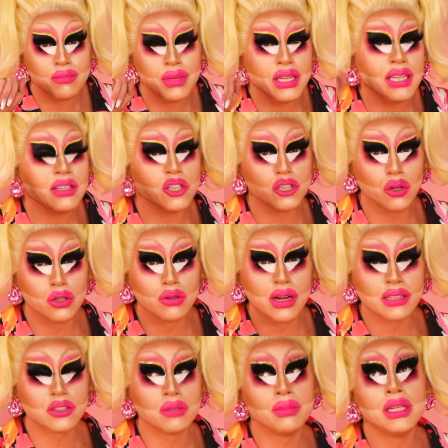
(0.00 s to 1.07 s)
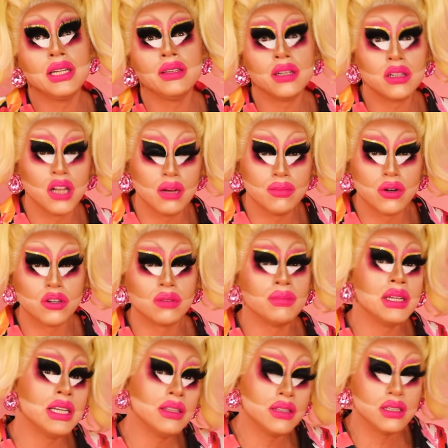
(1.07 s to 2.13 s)
Meeting the show director, meeting the club owner,
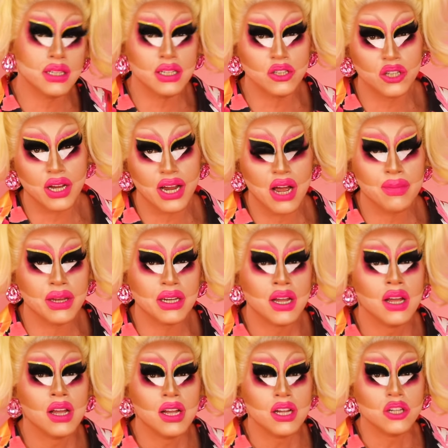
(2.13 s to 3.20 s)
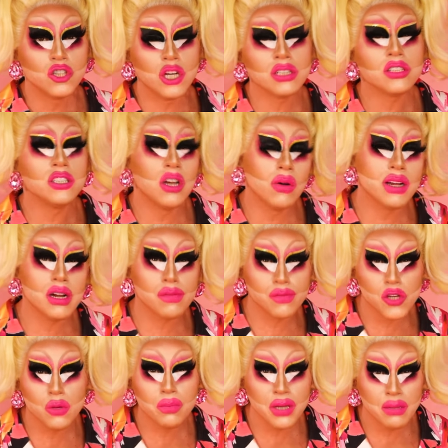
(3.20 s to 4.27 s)
meeting the DJ. I mean, just knowing a
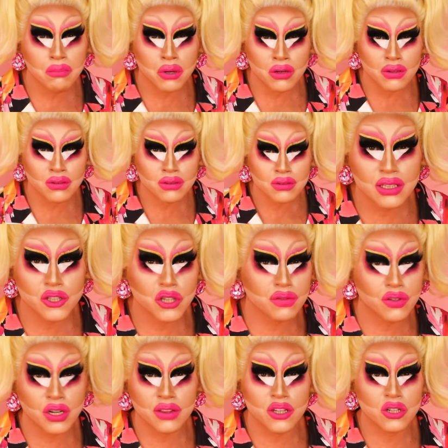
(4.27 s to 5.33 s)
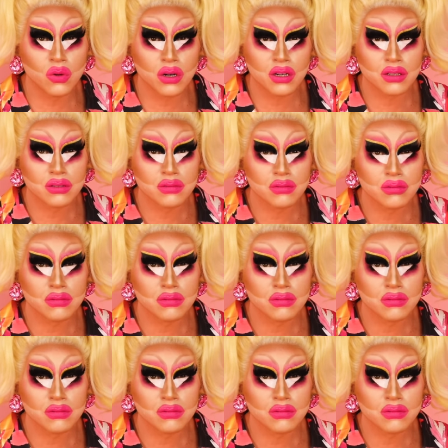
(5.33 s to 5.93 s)
few people is your foot in the door.